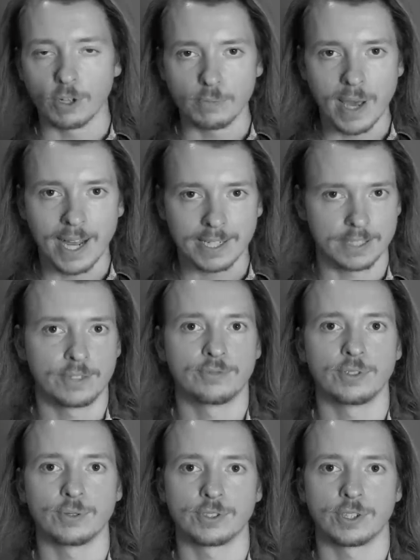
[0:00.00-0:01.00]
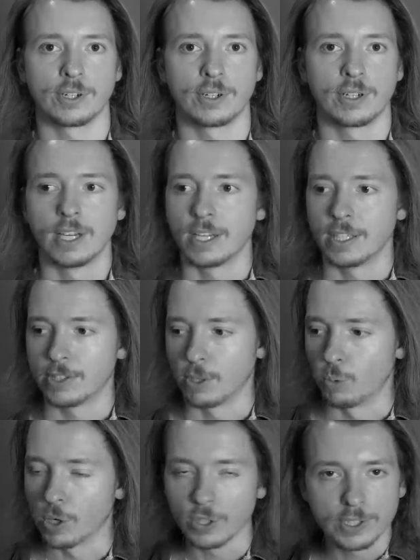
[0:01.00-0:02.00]
go back in the future. The
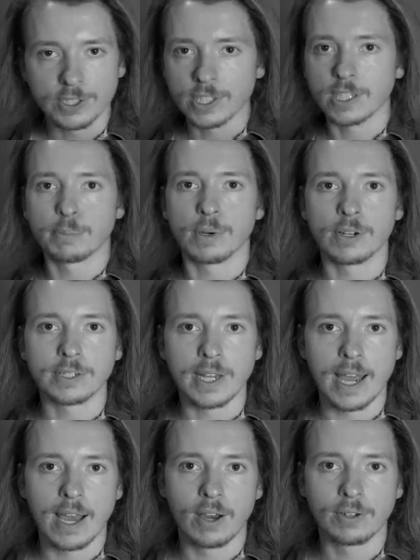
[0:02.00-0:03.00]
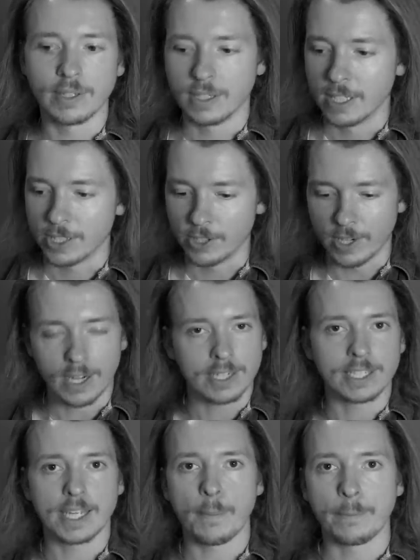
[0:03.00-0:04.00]
world isn't going to burn down. You're not
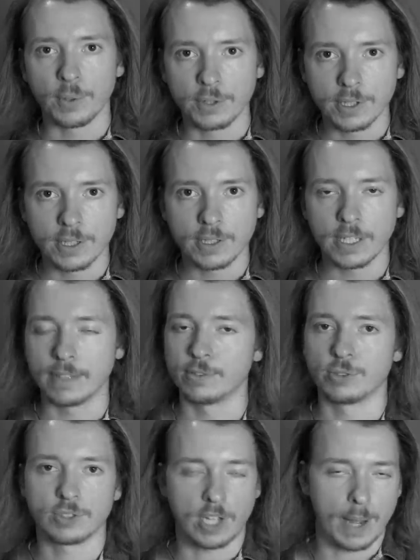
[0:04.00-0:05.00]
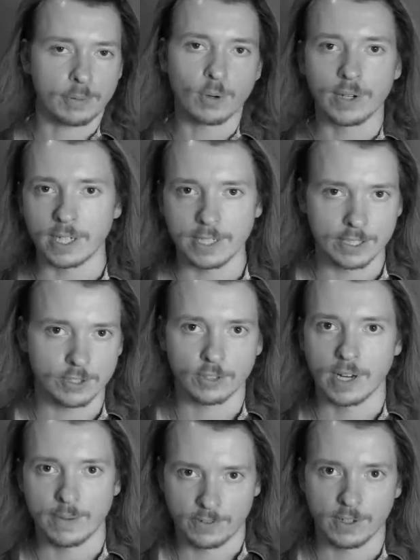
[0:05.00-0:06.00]
going to get bullied if you stop going on
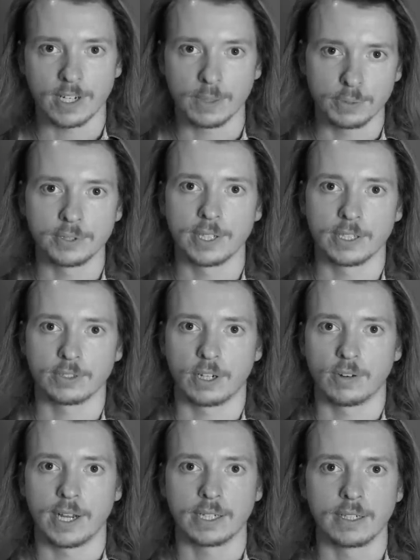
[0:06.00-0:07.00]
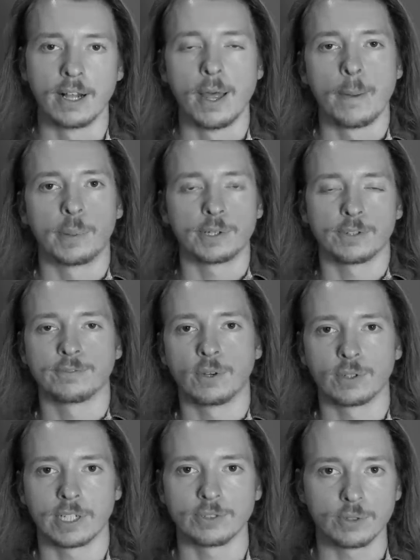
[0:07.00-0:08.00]
Instagram for a couple days, all right? Put your
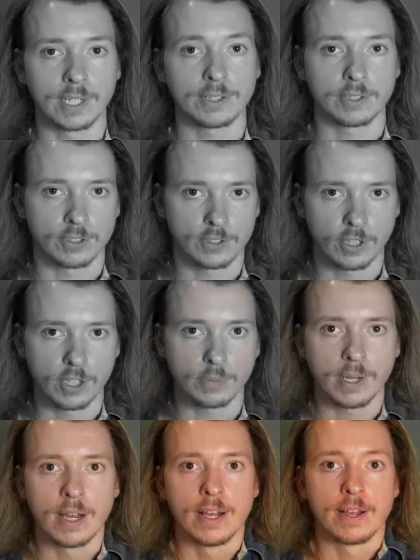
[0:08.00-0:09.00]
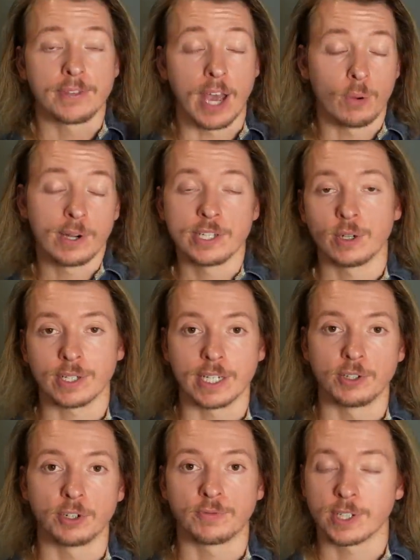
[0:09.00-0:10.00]
phone on do not disturb. That way you don't
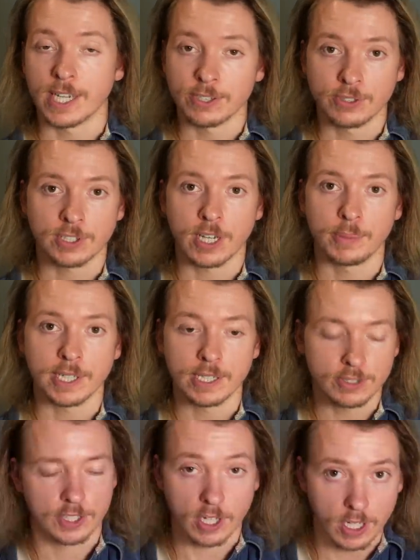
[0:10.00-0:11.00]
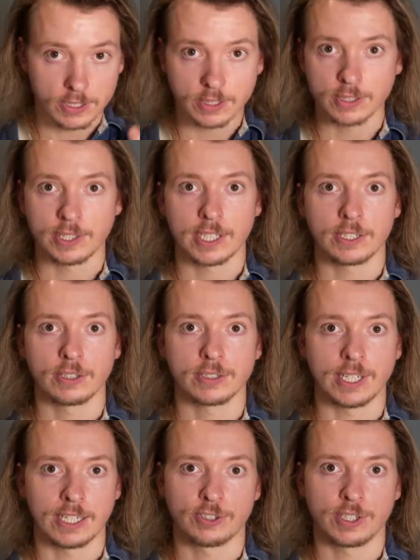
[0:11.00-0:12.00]
get notifications coming in to constantly take your
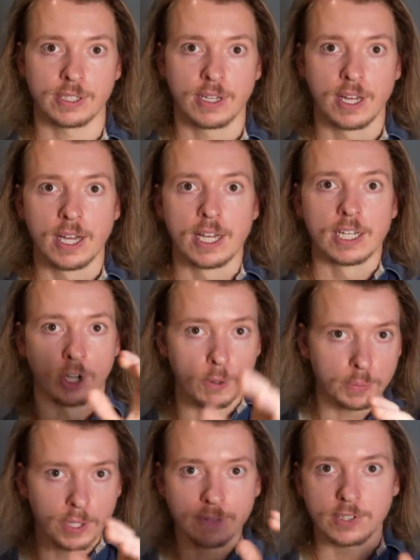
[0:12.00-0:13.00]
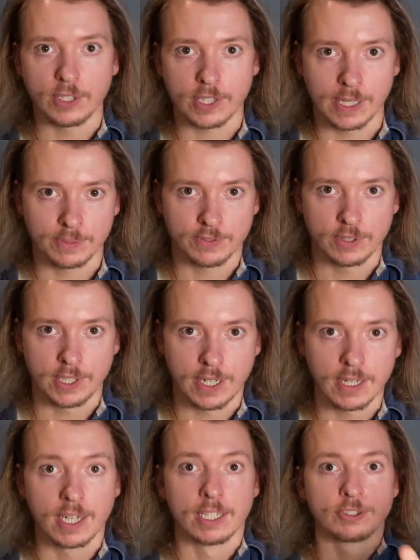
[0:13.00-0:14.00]
attention. Don't play video games for a
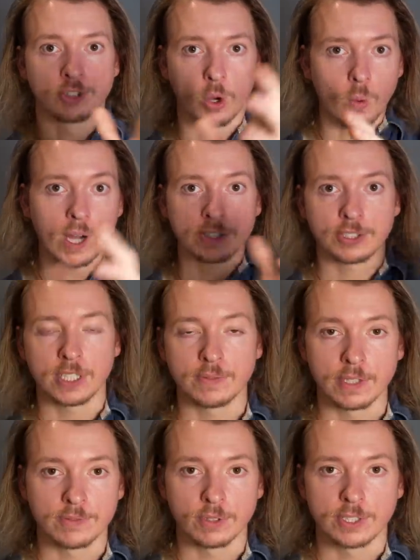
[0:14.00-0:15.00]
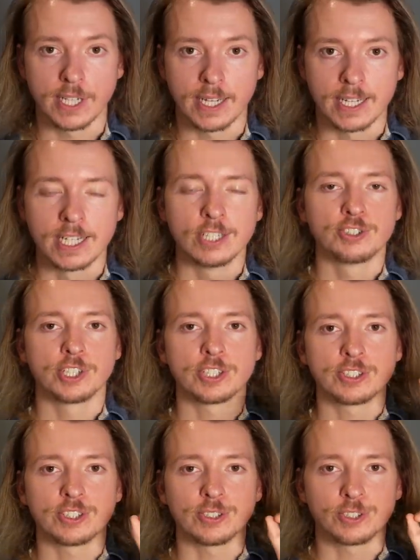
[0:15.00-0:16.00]
day. Don't watch TV for a day.
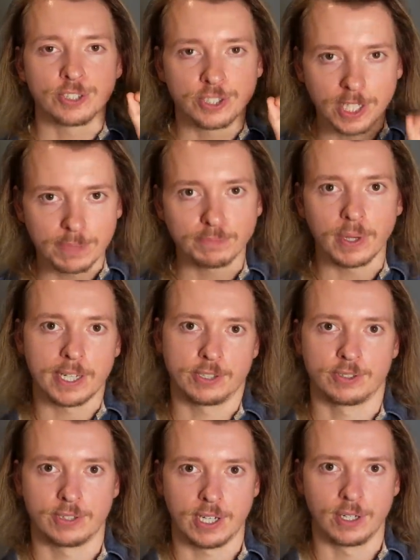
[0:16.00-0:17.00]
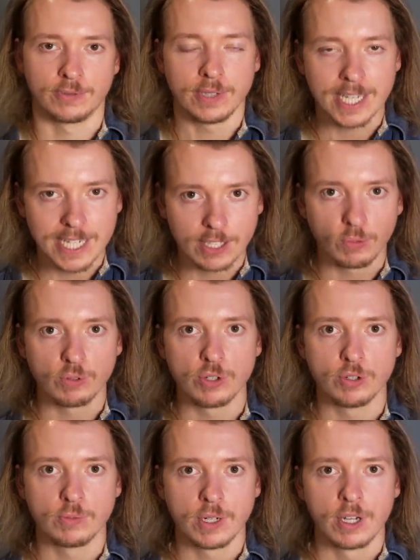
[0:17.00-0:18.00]
Just sit by yourself in a
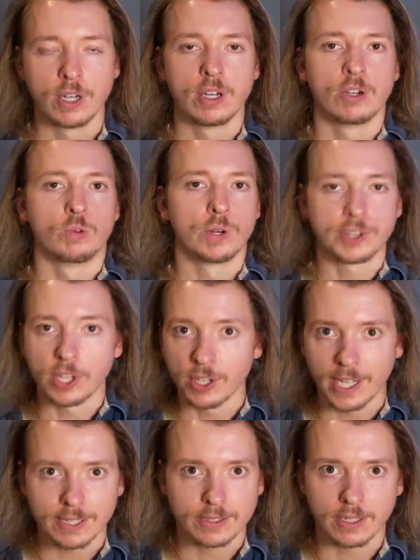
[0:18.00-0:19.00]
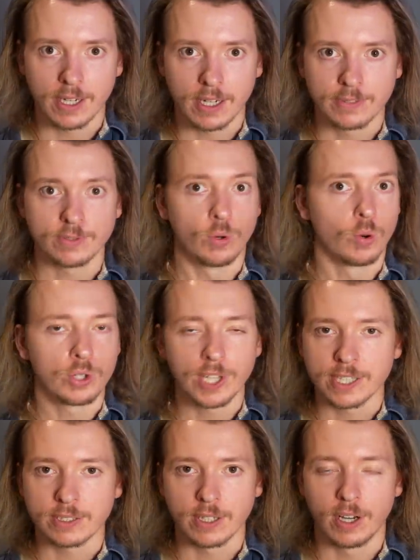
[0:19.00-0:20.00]
room with the lights off or
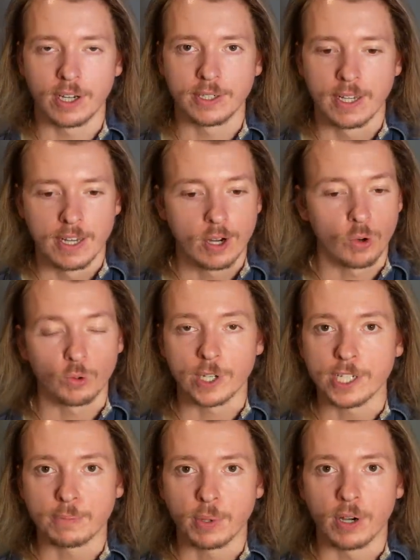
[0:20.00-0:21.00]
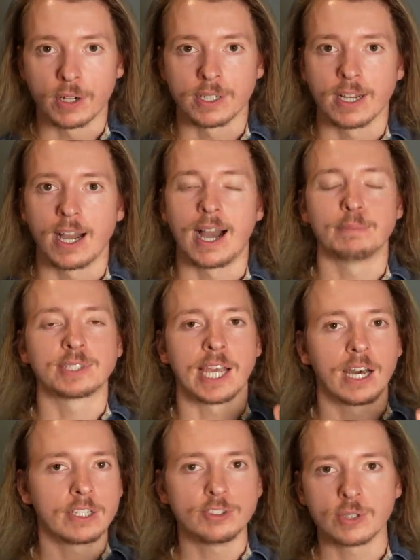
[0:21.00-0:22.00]
lights on. Read a book. I'm
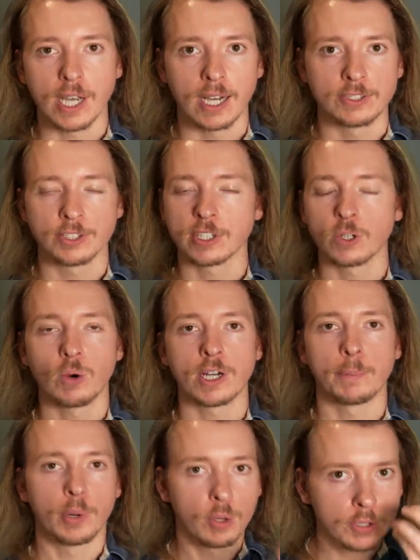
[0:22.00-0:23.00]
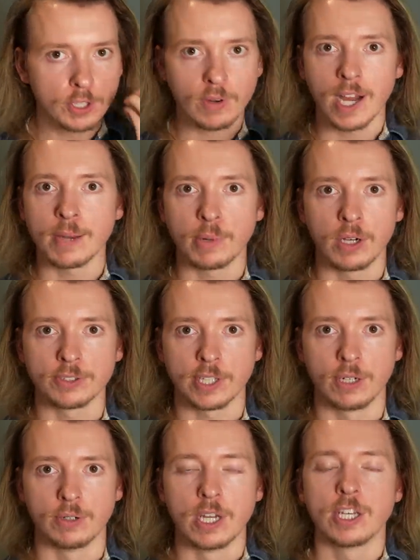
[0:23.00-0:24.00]
telling you guys, you're going to want to pull your eyeballs
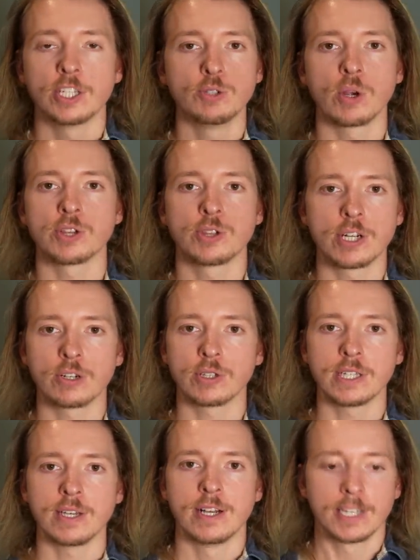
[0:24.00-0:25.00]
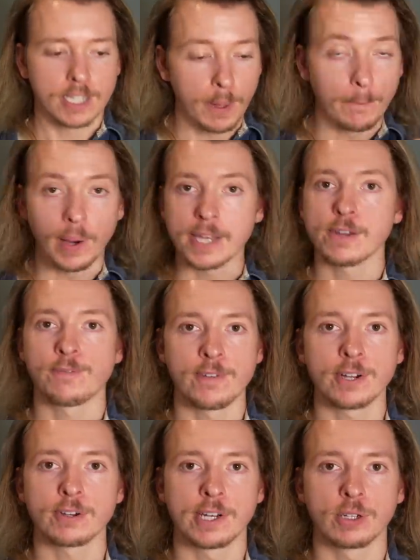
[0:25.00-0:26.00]
out. You are literally going to bite your
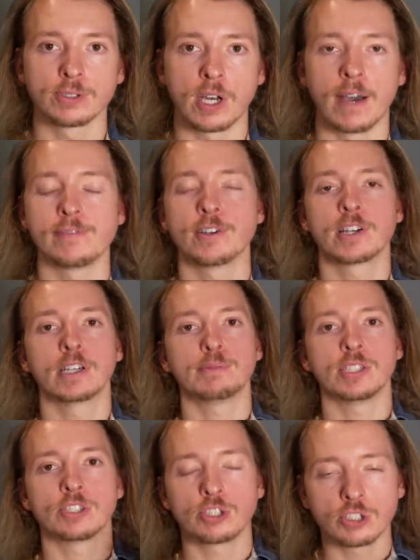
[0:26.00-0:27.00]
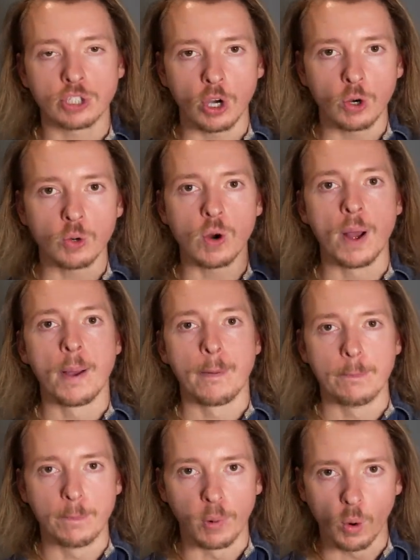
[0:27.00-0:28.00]
fingernails off. You're going to be so
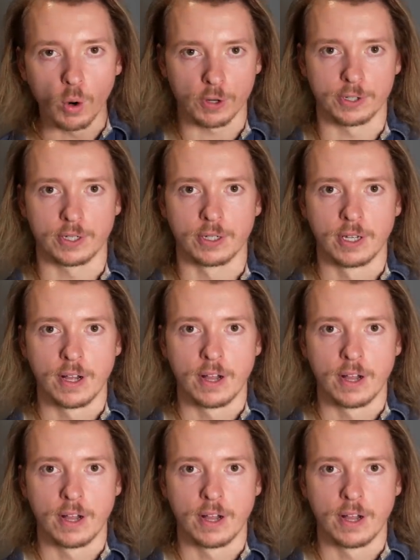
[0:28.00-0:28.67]
bored.